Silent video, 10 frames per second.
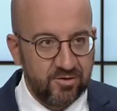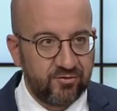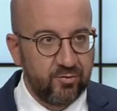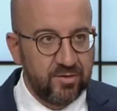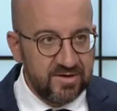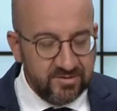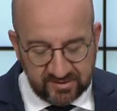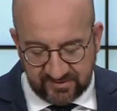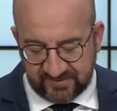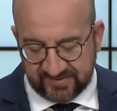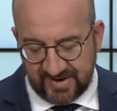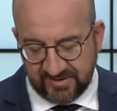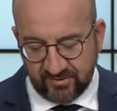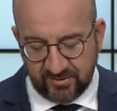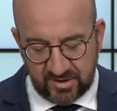to legally
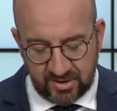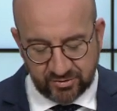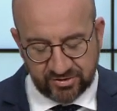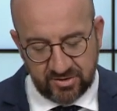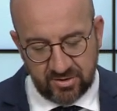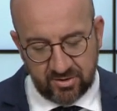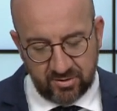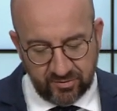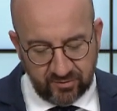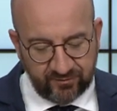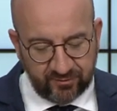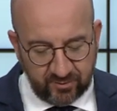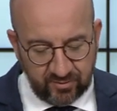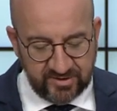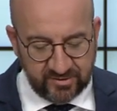decide on the launch on
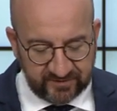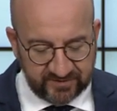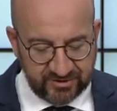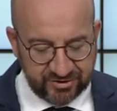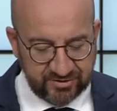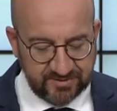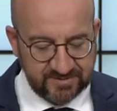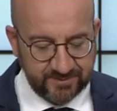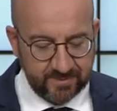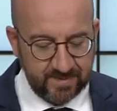formal negotiations.